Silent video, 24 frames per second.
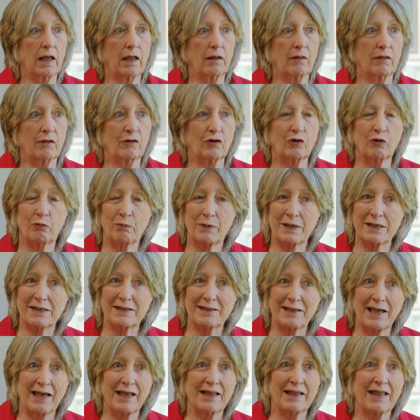It could be
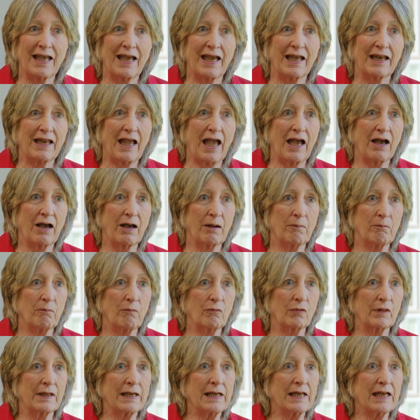said that
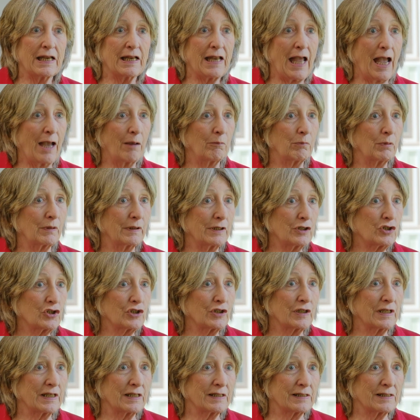leading
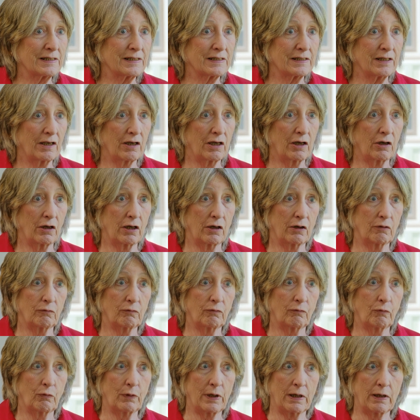abolitionists,
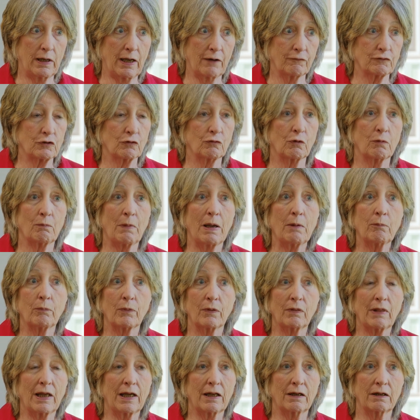we have to
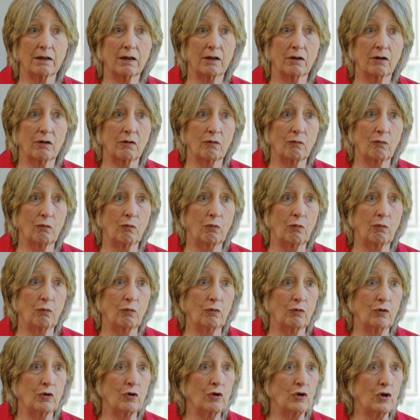remember that
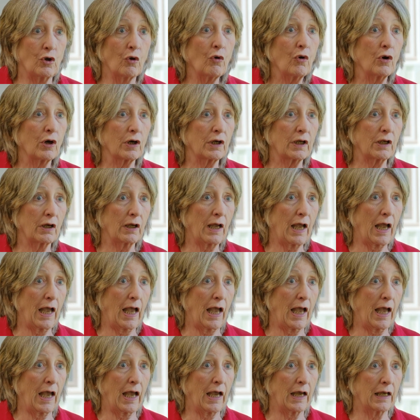New York
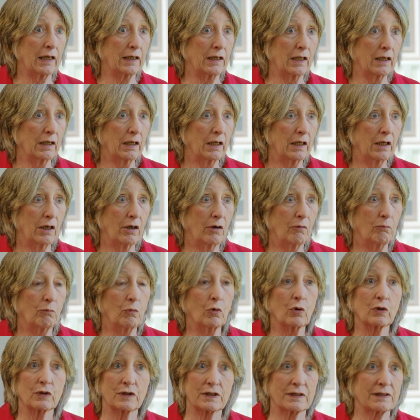had
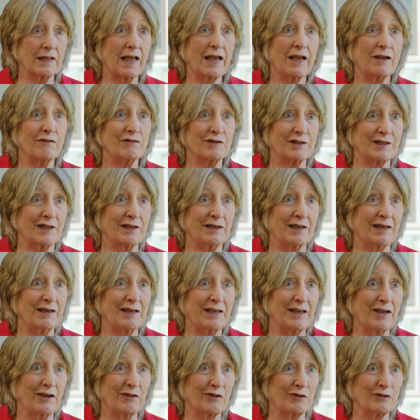more slaves than
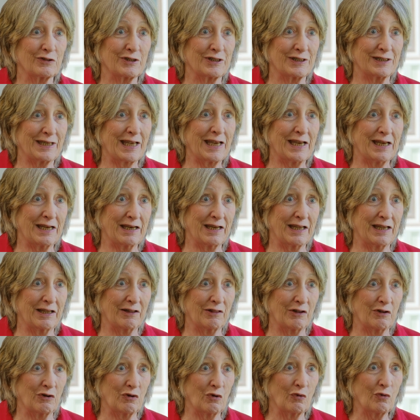any other state
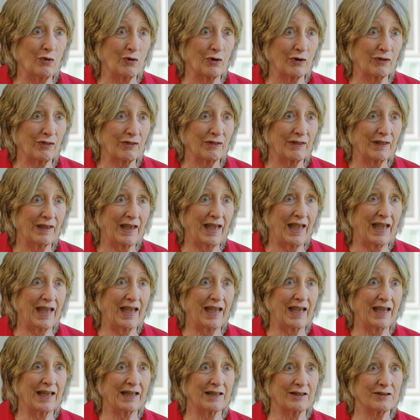in the North.
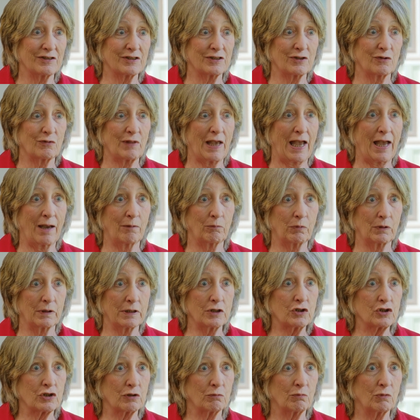And so the
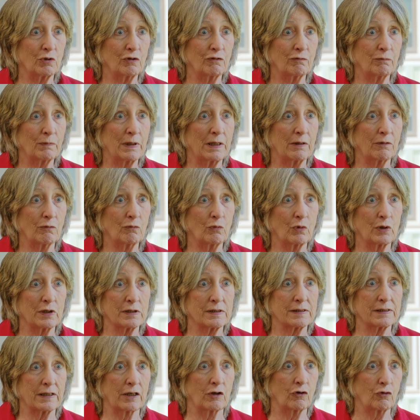abolition movement
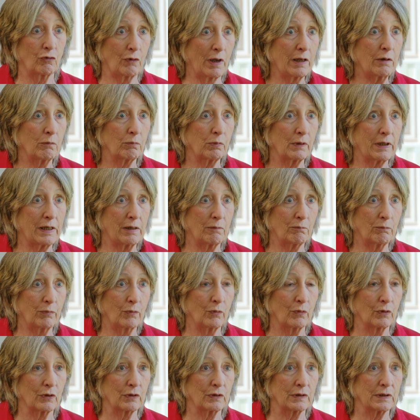was incredibly
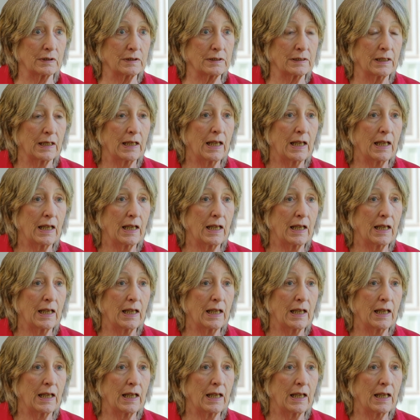important.